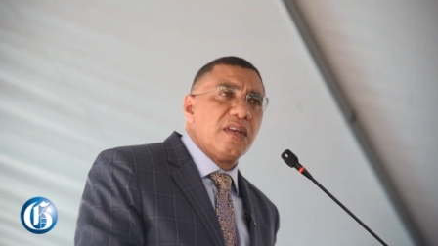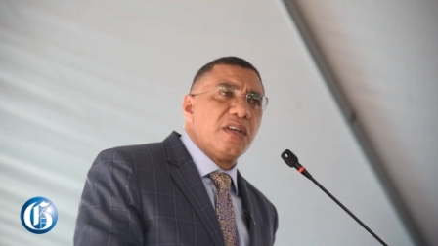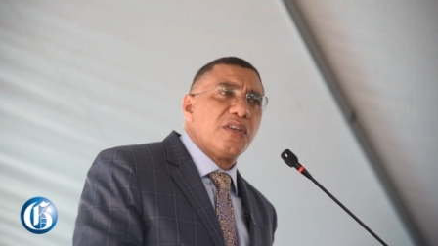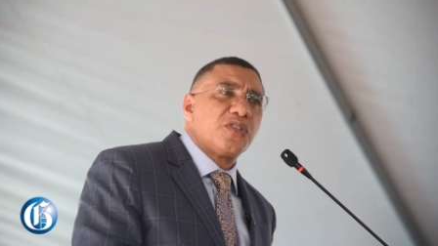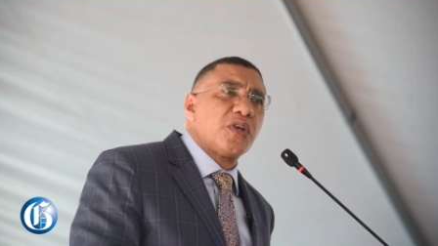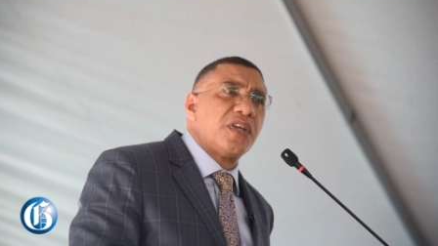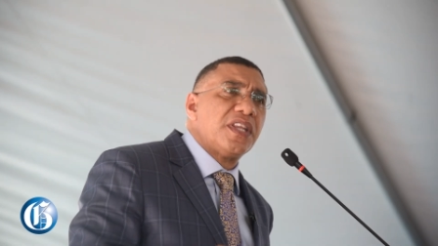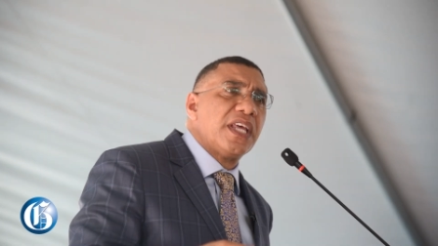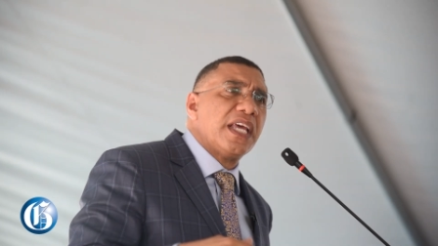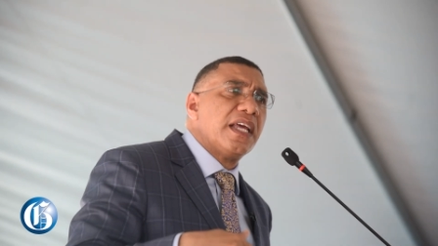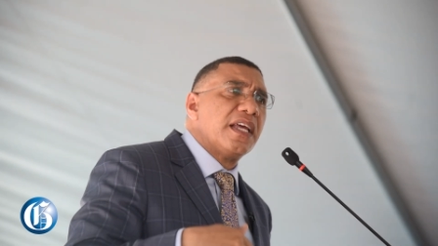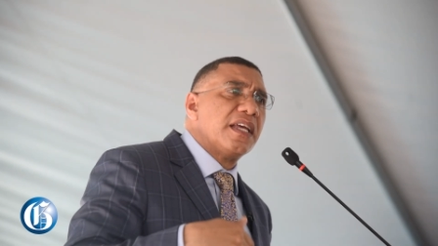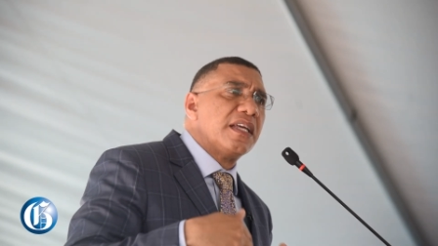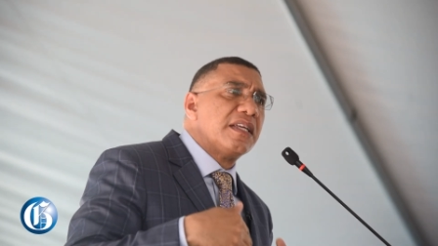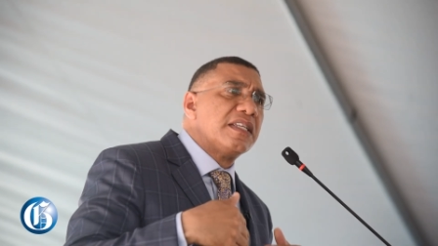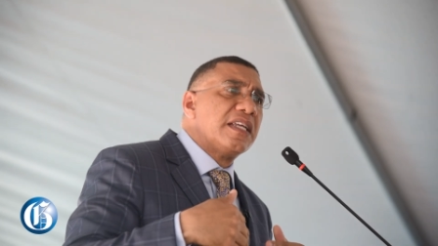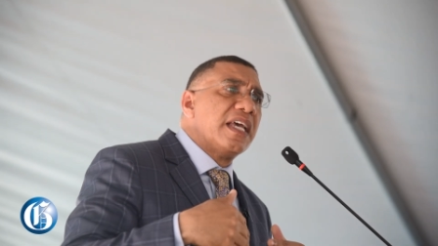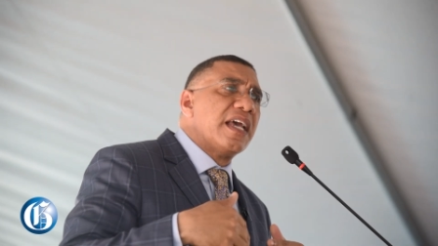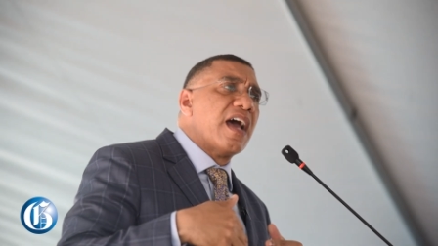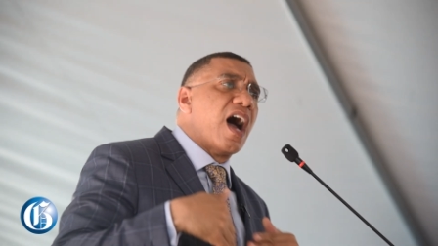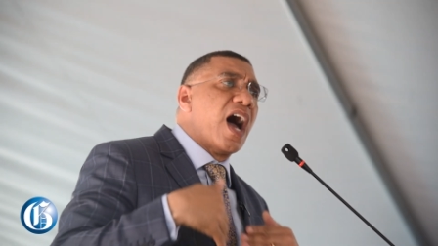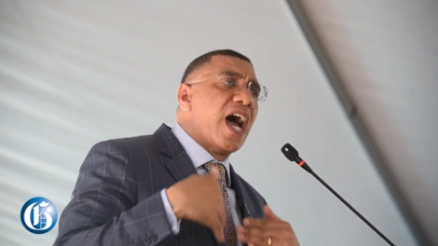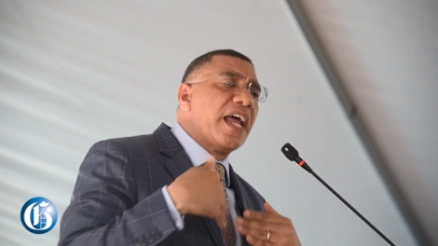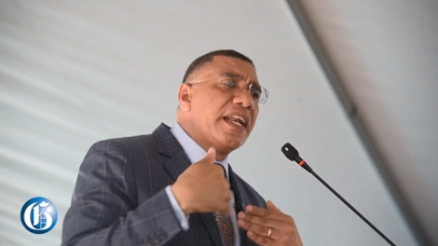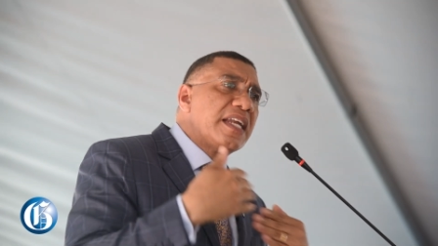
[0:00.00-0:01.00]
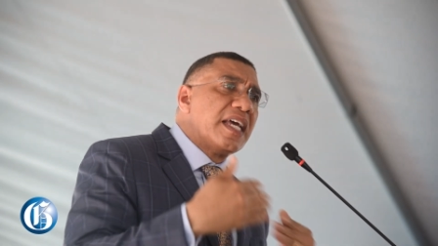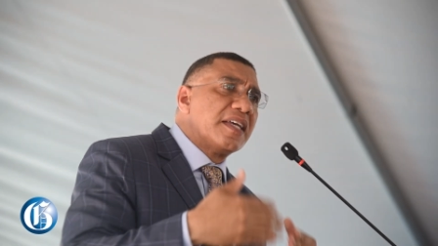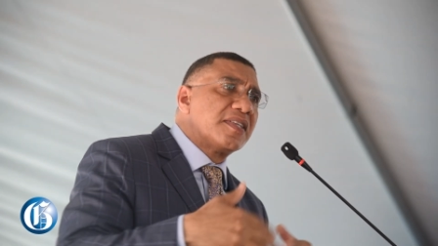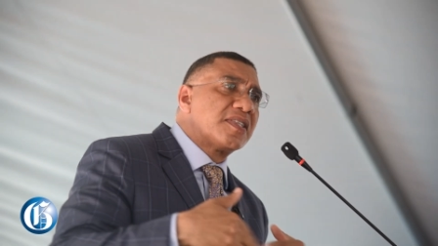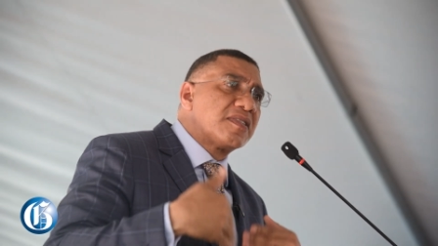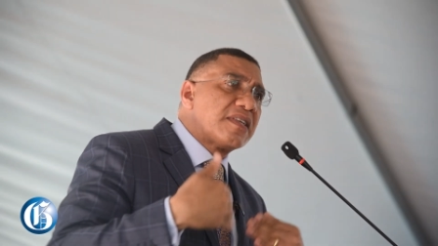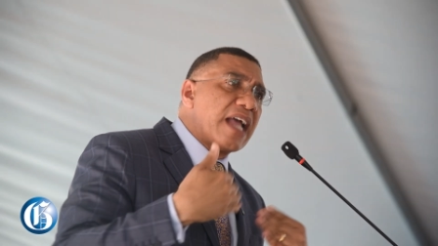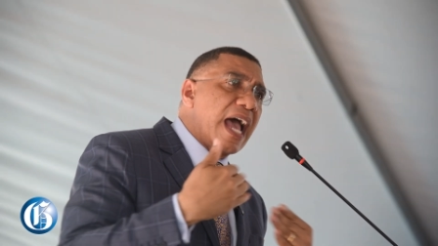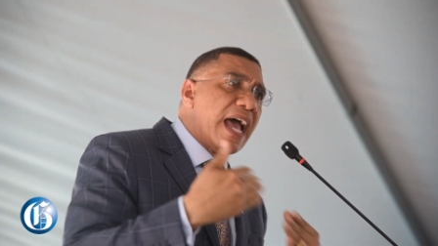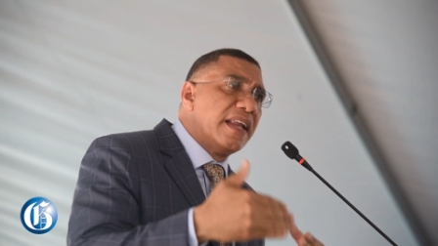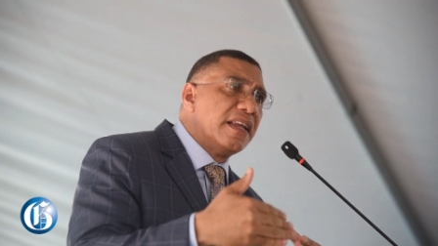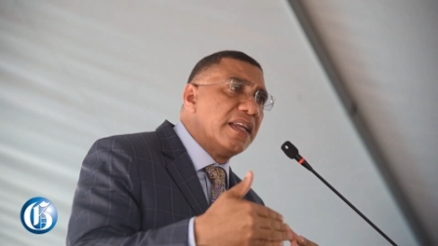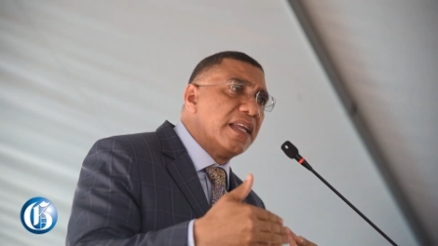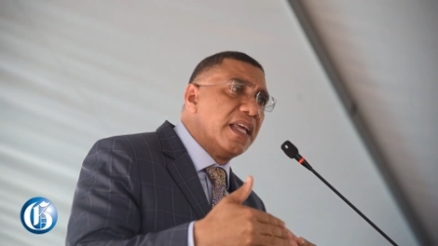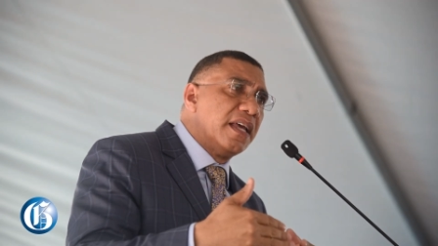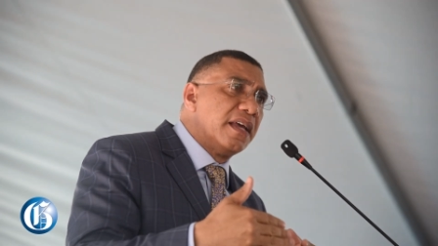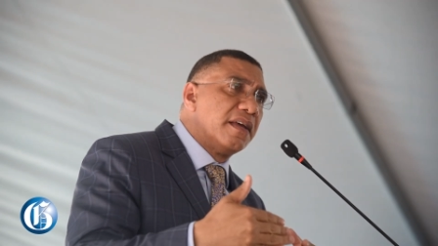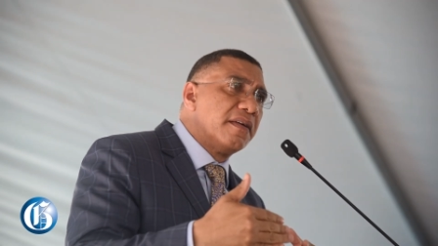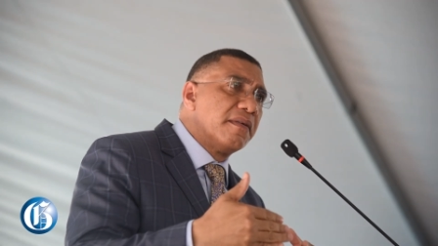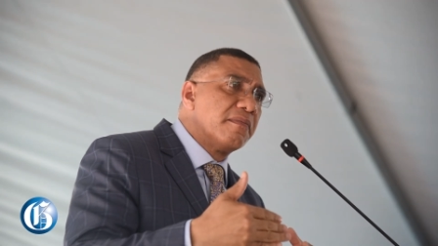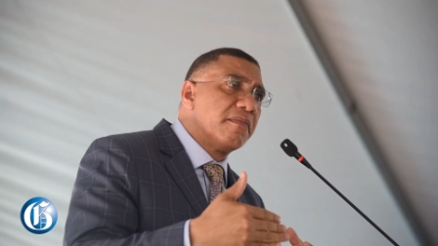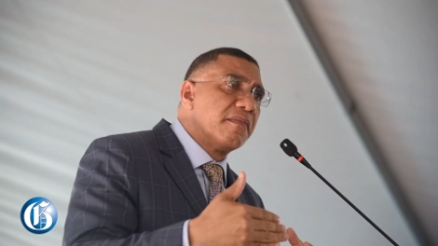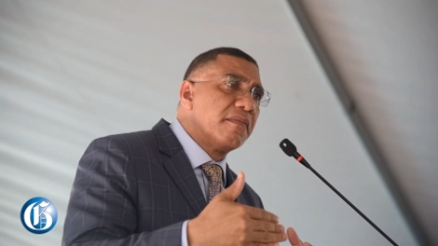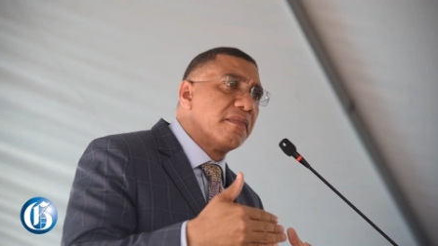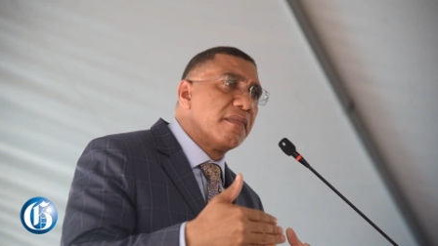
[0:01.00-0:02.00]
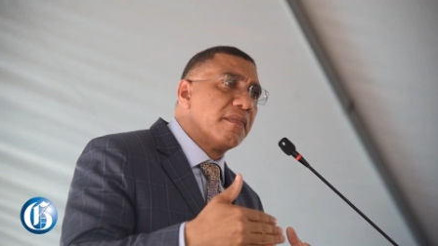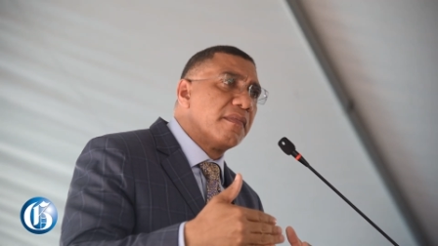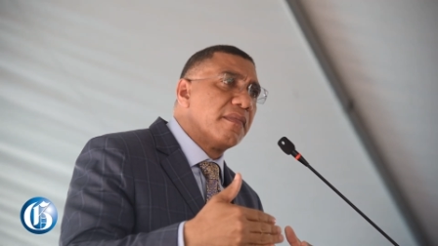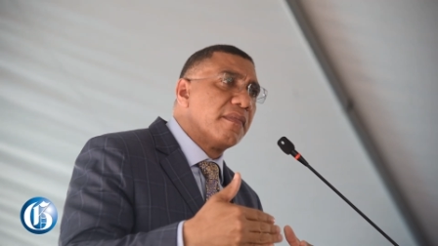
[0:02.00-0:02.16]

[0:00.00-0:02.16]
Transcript: So the understanding